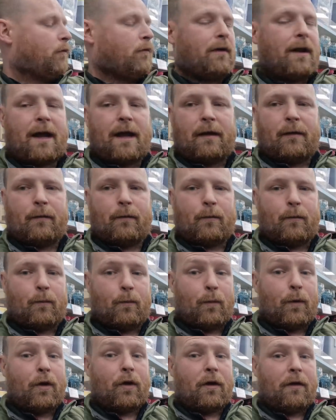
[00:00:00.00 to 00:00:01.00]
Right,
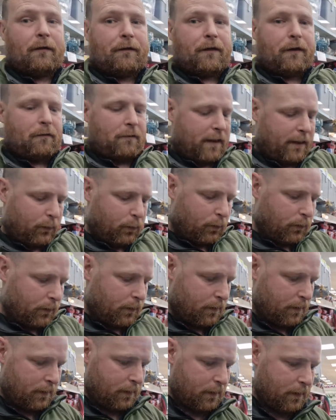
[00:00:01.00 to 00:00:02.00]
we're going for the red one.
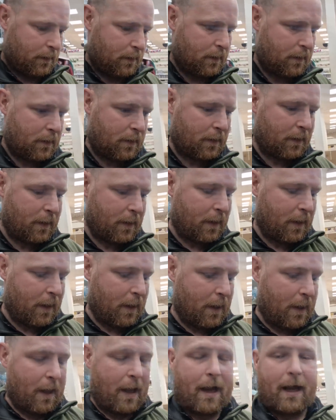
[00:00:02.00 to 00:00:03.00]

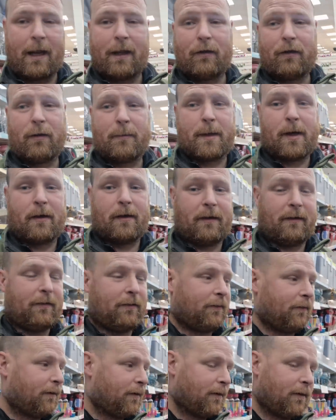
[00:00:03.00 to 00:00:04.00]
And I'm going to be
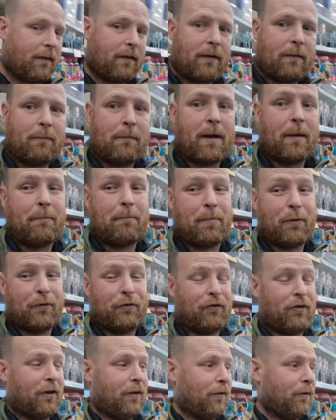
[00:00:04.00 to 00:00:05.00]
honest, my
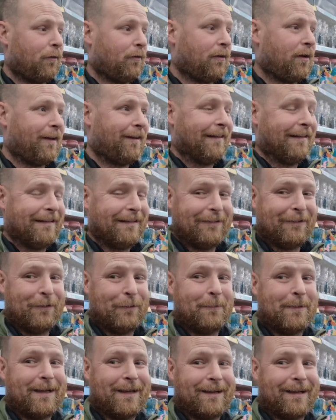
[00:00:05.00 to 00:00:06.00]
budget looks a
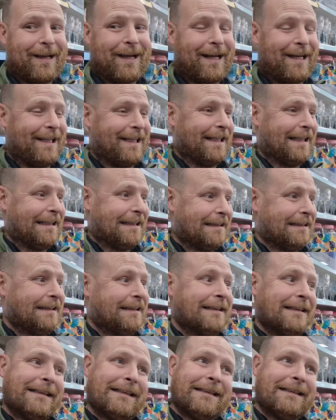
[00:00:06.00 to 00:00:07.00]
little bit like,
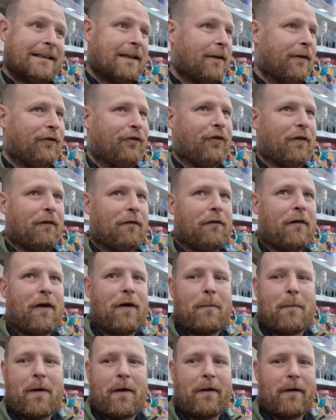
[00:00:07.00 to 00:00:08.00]
should have
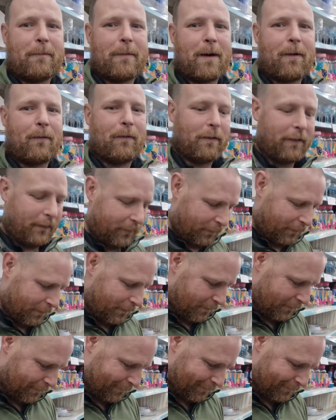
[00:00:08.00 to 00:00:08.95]
thought more about this.